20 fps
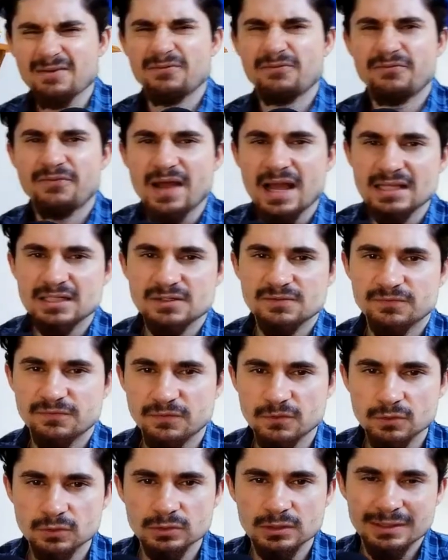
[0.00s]
fast
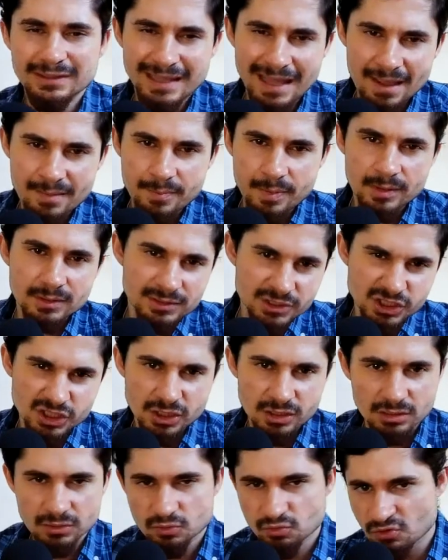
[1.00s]
food type of
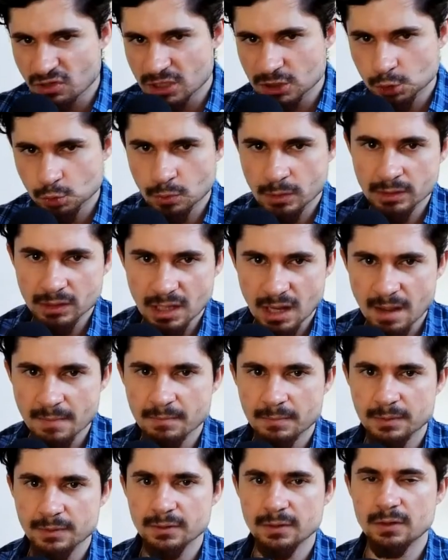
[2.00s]
shit restaurant,
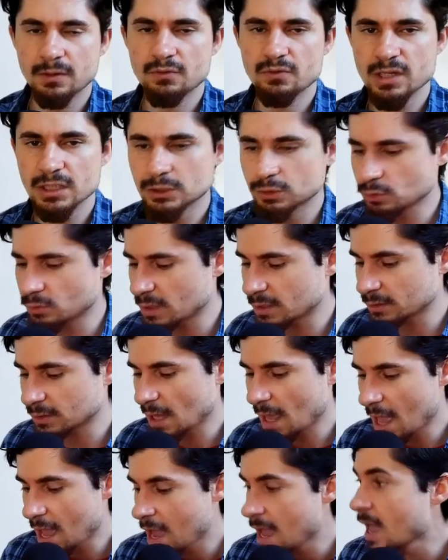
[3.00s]
hamburger
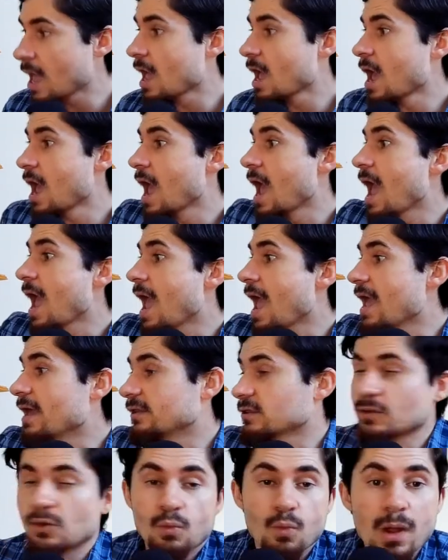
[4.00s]
restaurant.
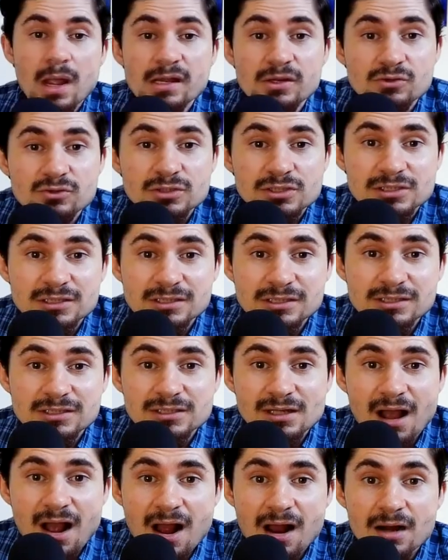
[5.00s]
And the
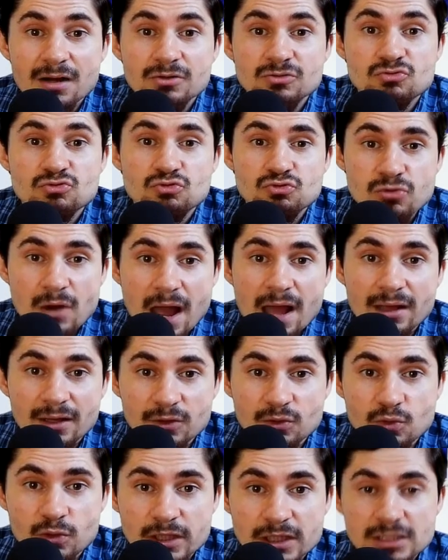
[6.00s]
waitresses are
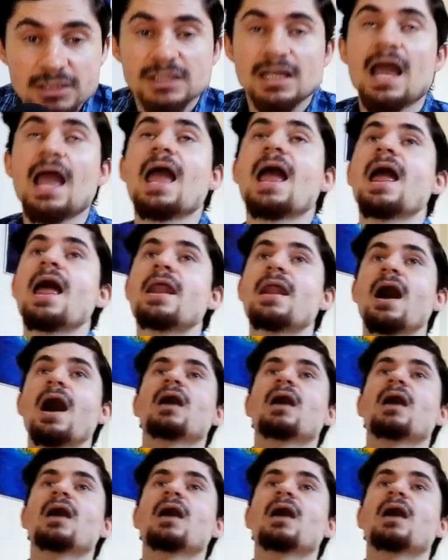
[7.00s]
drag queens. And